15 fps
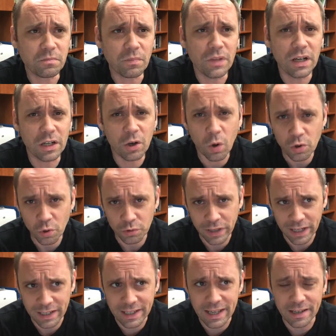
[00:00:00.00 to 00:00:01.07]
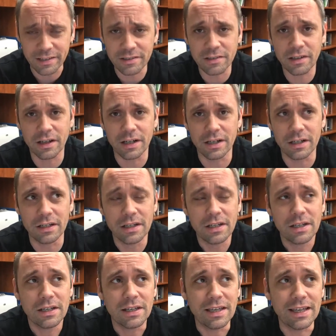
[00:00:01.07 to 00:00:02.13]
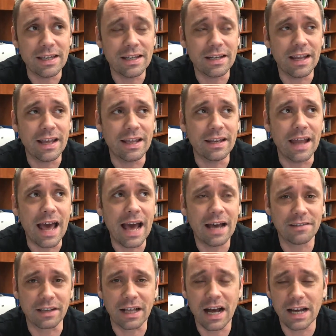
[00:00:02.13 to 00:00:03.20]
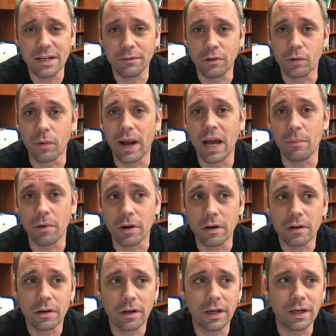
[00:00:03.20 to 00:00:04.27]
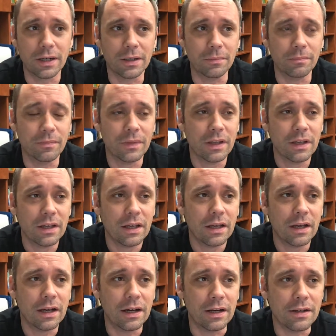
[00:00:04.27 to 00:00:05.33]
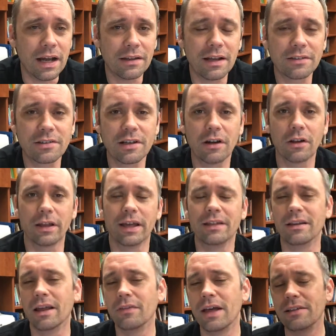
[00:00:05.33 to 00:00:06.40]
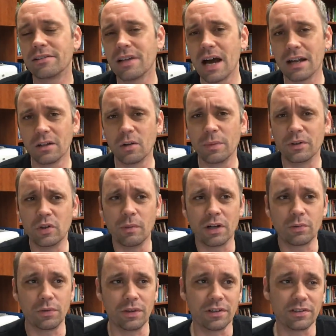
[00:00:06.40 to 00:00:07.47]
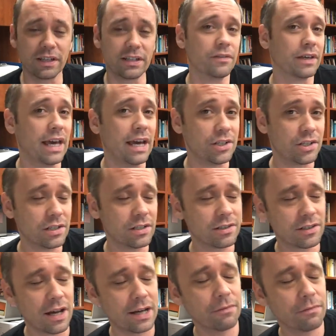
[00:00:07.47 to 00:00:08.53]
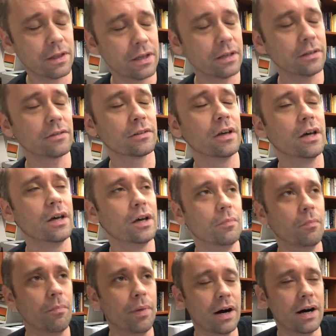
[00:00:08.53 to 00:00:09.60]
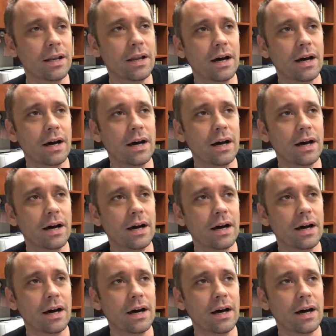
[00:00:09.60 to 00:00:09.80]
cultural techniques in and as a kind of grammar. Not necessarily, and they side a little bit too much with the signification side of things, but